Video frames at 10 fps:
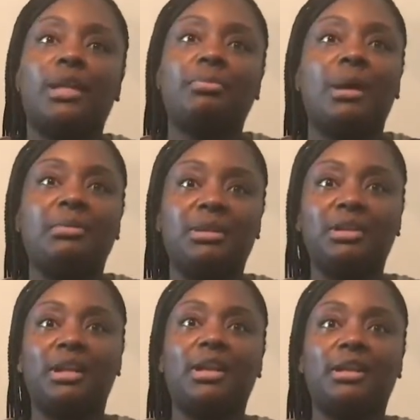they probably
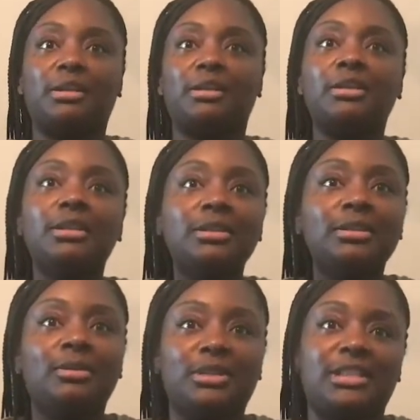looking at her.
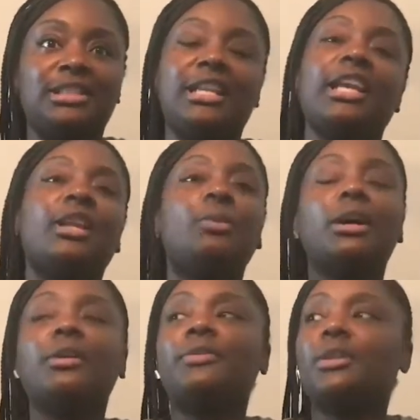What she dealing
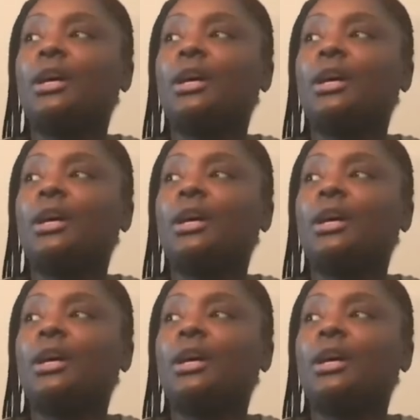with.